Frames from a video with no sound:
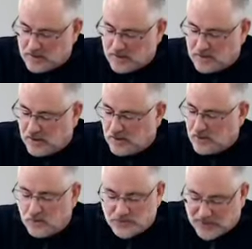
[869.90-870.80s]

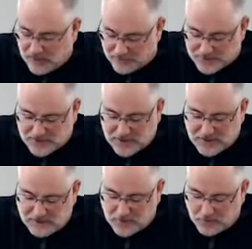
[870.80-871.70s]
clerical
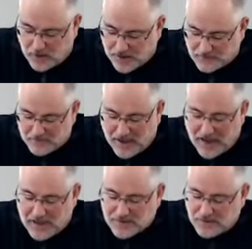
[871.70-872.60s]
celibacy, the private
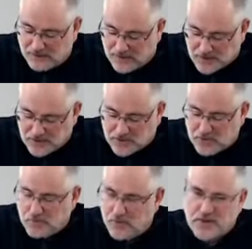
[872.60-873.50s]
mass, confessions to
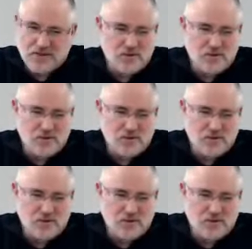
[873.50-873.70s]
the priest.